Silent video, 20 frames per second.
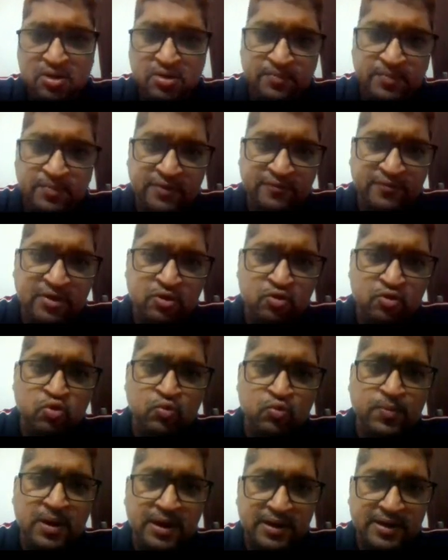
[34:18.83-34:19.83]
between two
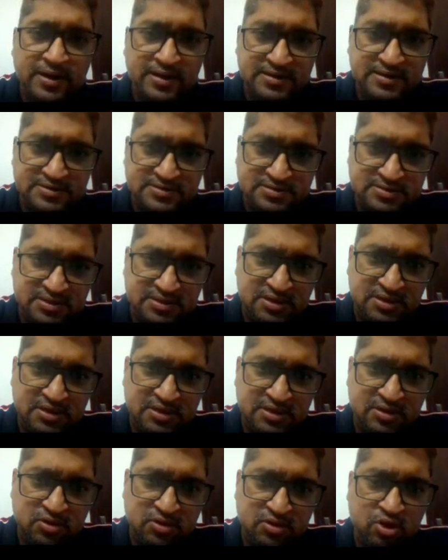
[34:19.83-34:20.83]
parties
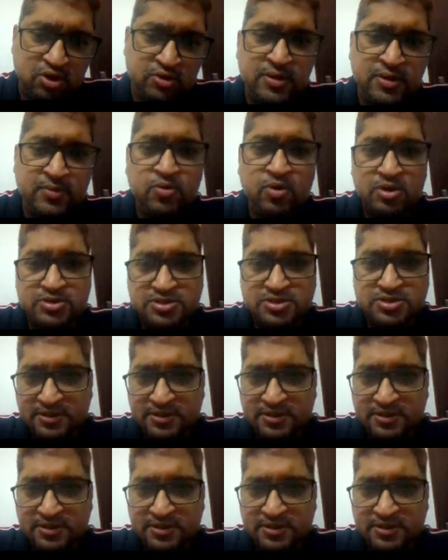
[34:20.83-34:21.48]
on the blockchain.